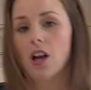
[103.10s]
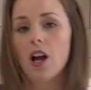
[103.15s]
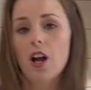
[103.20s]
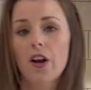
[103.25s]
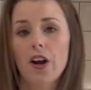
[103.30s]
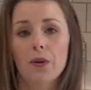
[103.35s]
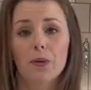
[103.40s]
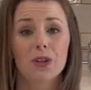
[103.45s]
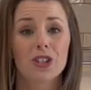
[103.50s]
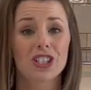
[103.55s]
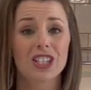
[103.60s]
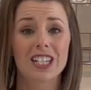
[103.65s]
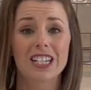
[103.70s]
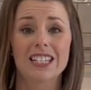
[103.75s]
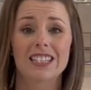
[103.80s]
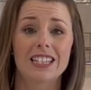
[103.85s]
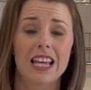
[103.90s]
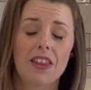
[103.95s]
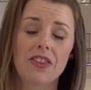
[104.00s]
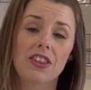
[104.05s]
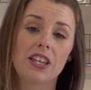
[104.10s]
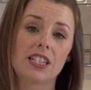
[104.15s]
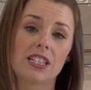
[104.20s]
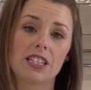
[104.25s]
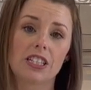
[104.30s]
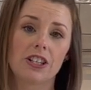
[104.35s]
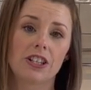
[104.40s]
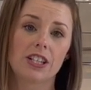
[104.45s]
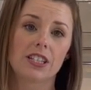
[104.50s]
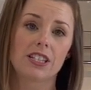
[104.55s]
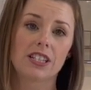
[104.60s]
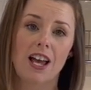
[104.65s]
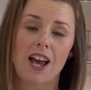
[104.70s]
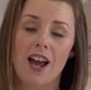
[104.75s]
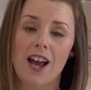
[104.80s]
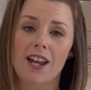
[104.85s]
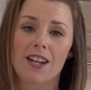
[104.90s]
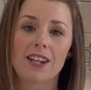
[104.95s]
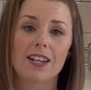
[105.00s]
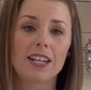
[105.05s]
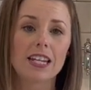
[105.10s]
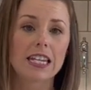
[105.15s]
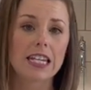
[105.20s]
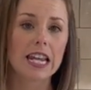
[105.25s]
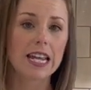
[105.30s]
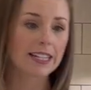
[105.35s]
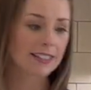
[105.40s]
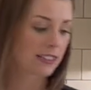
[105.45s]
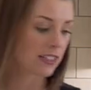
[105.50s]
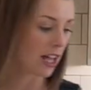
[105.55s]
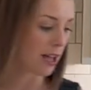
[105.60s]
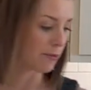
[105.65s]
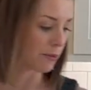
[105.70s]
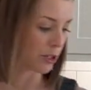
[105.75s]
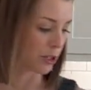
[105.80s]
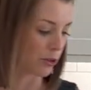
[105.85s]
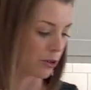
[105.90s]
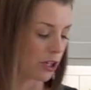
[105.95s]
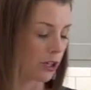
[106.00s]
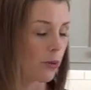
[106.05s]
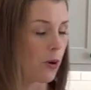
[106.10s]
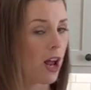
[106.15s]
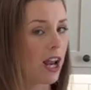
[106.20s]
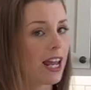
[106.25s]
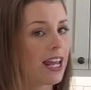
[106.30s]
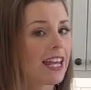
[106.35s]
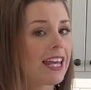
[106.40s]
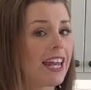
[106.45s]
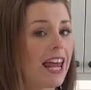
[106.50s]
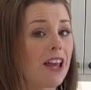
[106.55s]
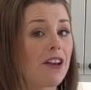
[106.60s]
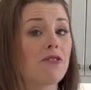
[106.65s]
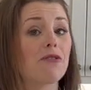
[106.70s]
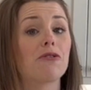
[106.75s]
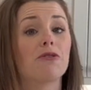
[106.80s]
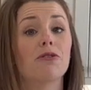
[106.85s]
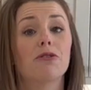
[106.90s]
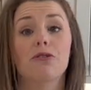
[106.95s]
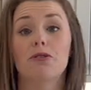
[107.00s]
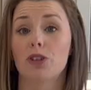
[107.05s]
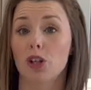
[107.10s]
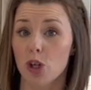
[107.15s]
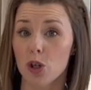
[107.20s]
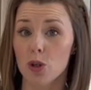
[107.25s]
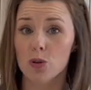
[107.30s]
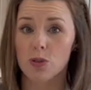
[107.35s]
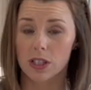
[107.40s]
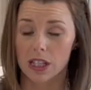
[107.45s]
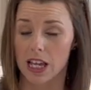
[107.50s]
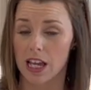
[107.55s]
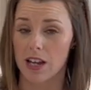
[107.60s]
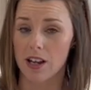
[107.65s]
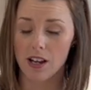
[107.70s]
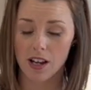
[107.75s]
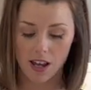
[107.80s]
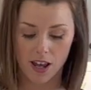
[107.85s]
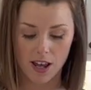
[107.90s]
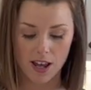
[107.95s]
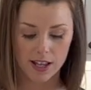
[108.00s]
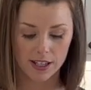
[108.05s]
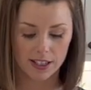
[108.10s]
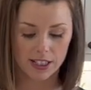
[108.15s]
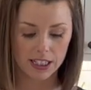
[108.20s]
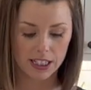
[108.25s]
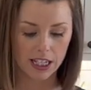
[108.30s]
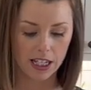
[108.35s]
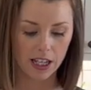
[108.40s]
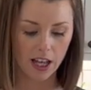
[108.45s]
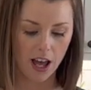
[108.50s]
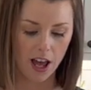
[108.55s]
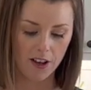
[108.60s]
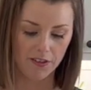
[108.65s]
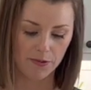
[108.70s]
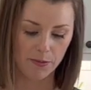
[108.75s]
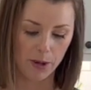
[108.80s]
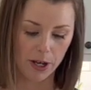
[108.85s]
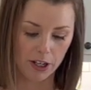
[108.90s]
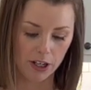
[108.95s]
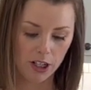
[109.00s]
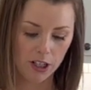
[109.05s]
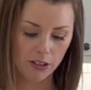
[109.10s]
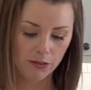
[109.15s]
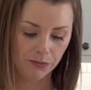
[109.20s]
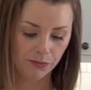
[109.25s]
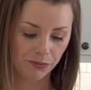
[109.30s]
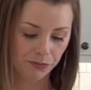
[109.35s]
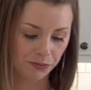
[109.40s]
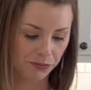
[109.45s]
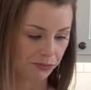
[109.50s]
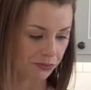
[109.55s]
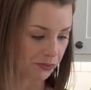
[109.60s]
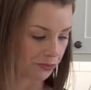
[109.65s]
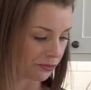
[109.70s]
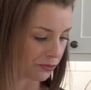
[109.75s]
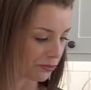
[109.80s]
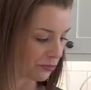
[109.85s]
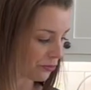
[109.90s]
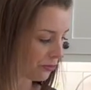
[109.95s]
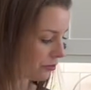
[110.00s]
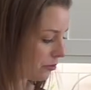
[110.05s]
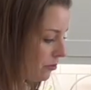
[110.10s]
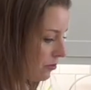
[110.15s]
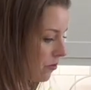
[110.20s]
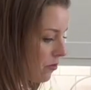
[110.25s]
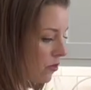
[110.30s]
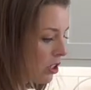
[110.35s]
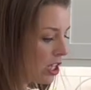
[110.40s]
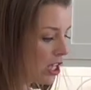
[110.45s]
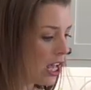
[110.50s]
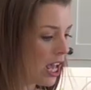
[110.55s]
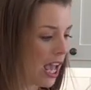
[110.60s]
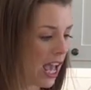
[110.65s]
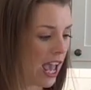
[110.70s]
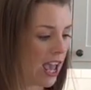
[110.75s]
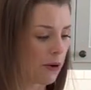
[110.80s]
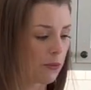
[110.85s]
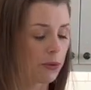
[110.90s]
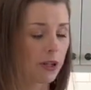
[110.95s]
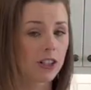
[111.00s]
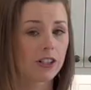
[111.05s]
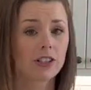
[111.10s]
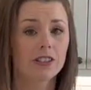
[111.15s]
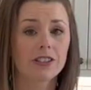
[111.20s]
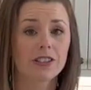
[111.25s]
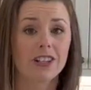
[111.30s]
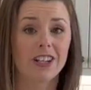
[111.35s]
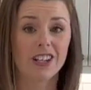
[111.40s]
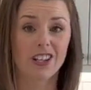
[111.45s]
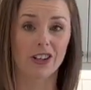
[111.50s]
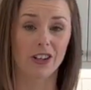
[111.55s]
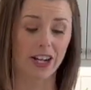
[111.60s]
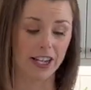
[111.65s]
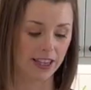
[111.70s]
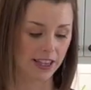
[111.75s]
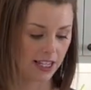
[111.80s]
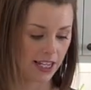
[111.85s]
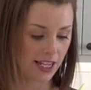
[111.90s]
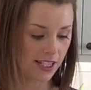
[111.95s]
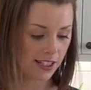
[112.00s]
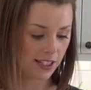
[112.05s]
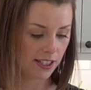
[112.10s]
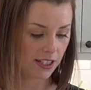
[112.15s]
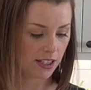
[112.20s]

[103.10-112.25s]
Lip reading: right, we're just gonna set this to the side. Next up, you're gonna want to get a frozen stick of butter, and we're just gonna grate this.